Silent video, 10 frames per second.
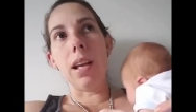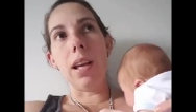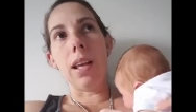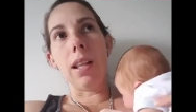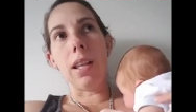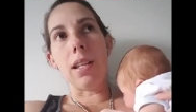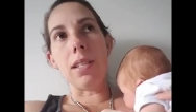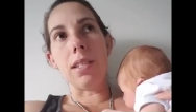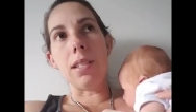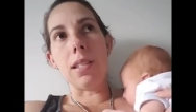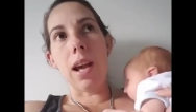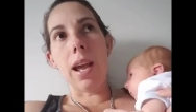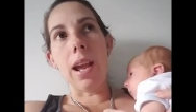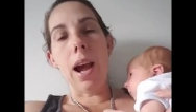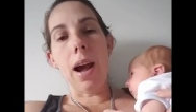and the
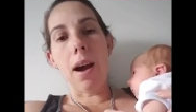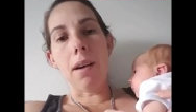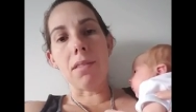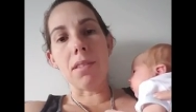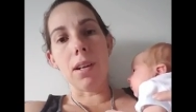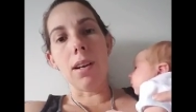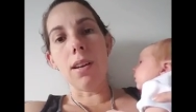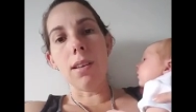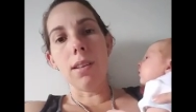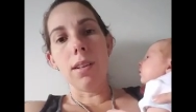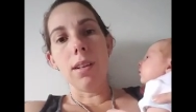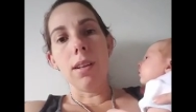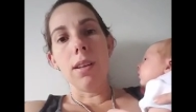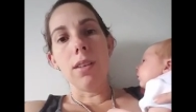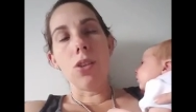day after,
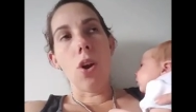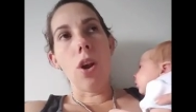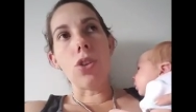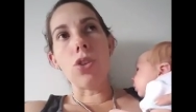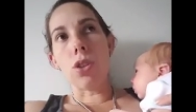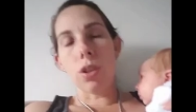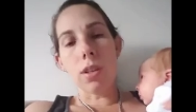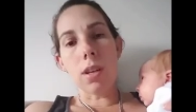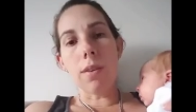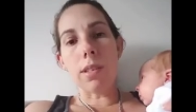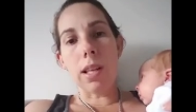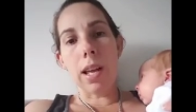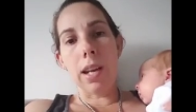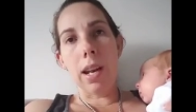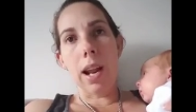so as soon as I was
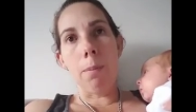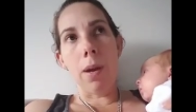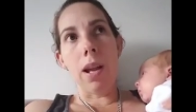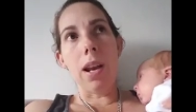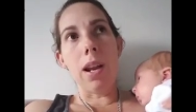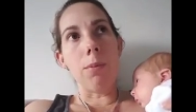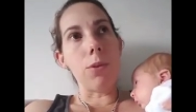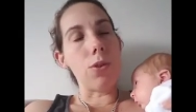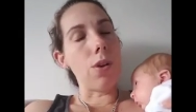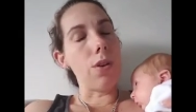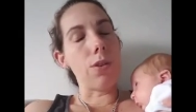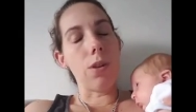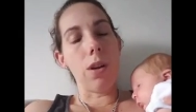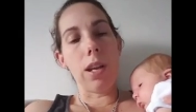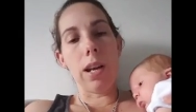allowed to get out of bed, it was so
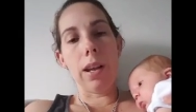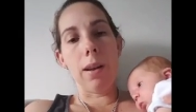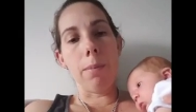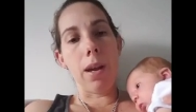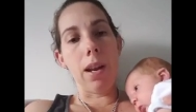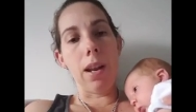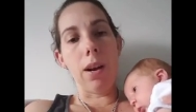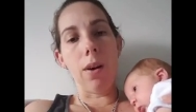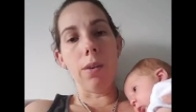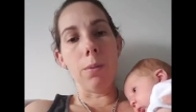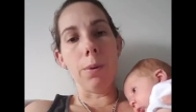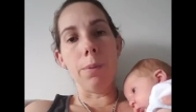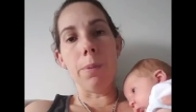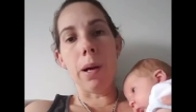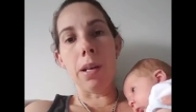slow getting out of bed and
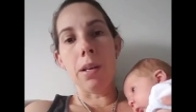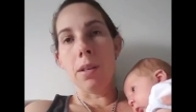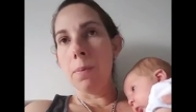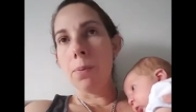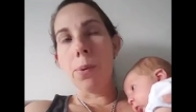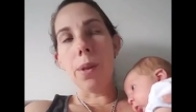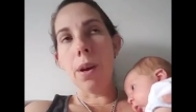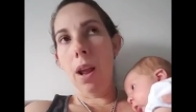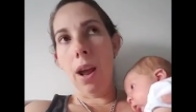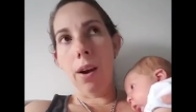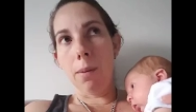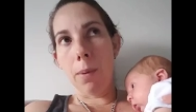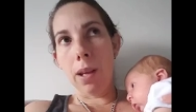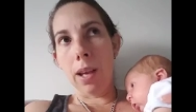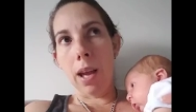horrible, but within an hour of
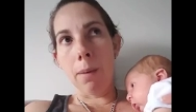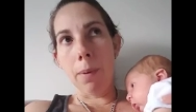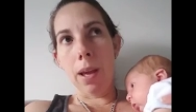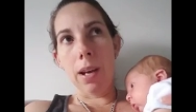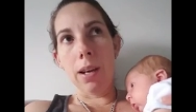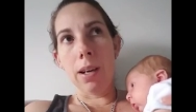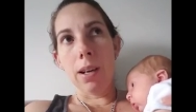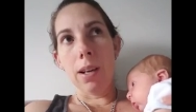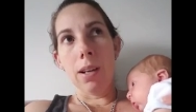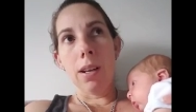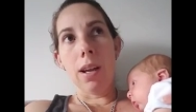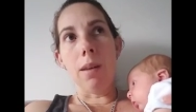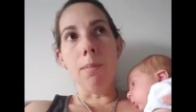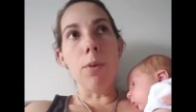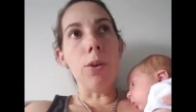being out of bed
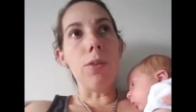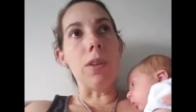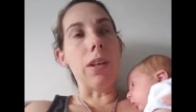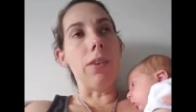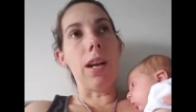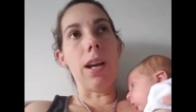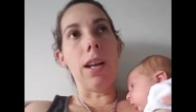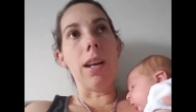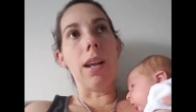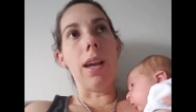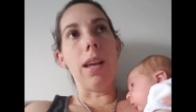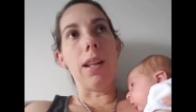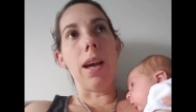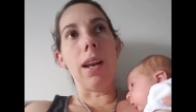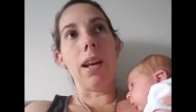and moving around
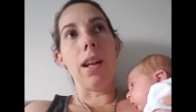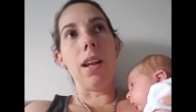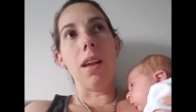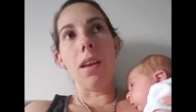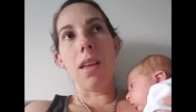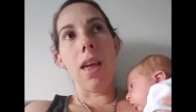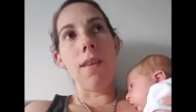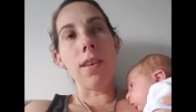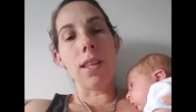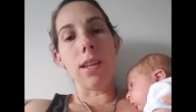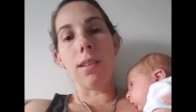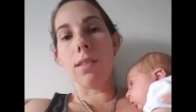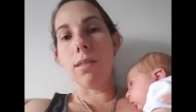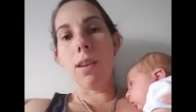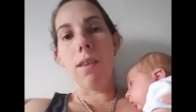and that, everything